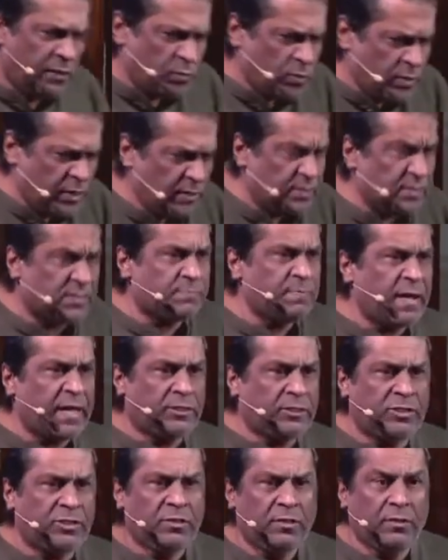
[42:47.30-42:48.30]
only this
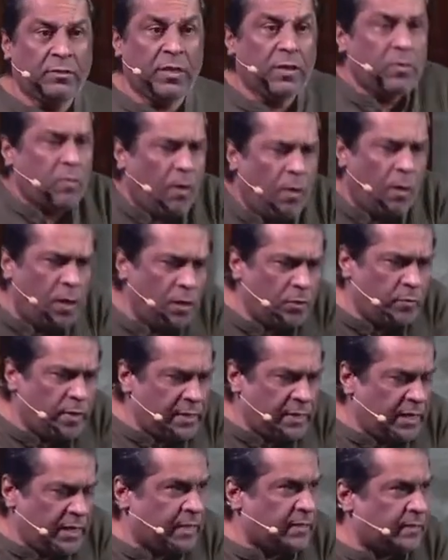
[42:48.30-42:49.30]
much. Then all go
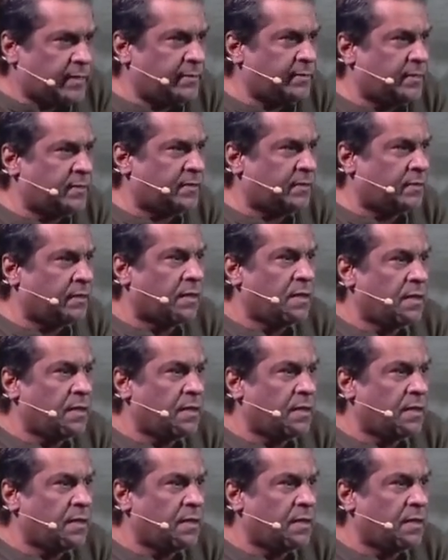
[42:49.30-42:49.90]
and eat that little.